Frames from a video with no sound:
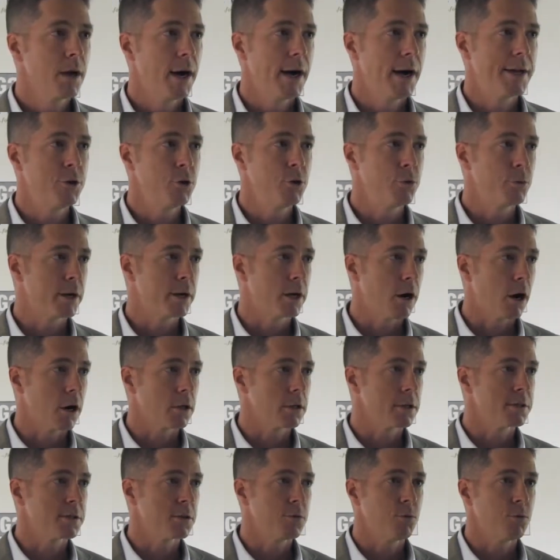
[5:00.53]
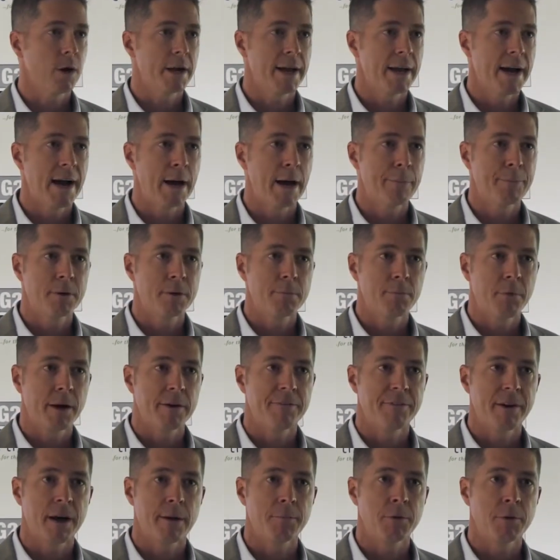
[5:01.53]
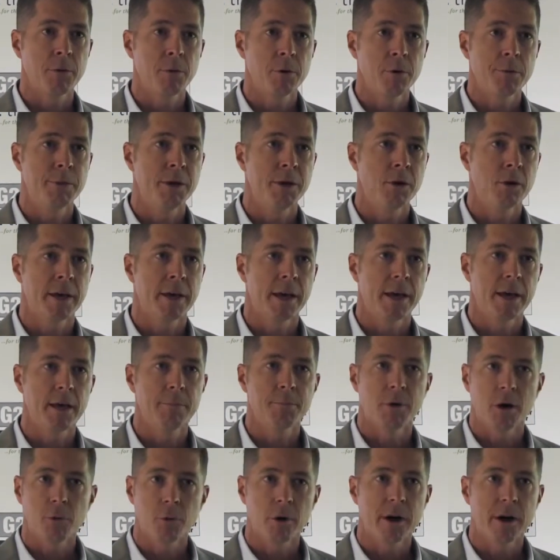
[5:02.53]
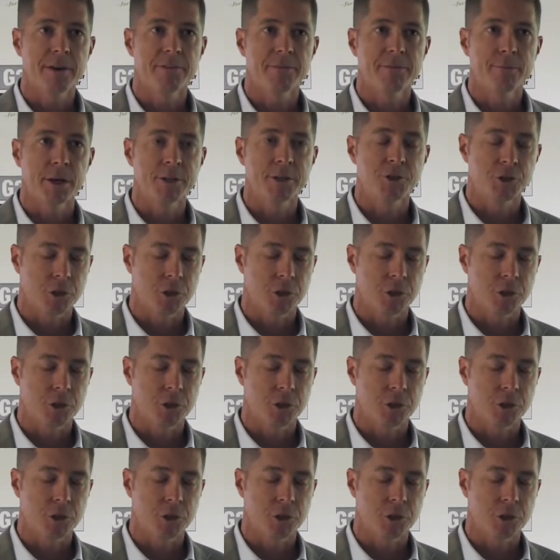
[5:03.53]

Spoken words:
I knew regardless of what happened, my family would be okay, my wife, my